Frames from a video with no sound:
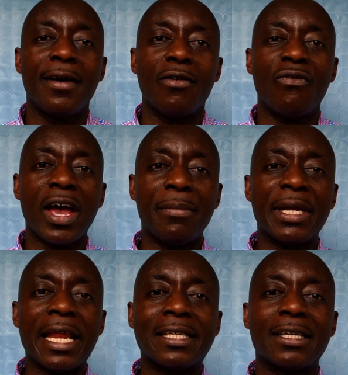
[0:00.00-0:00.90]
verb
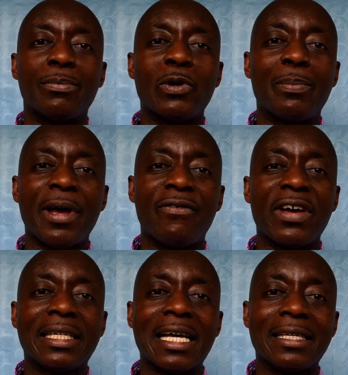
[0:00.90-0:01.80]
in the simple
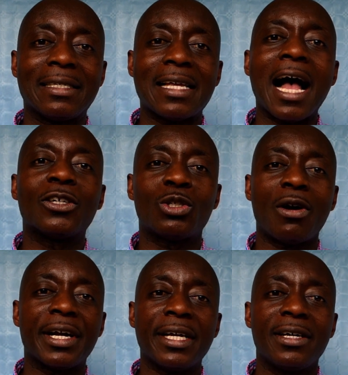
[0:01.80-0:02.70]
perfect tense,
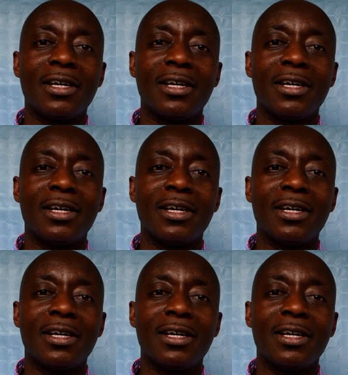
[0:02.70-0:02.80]
asore.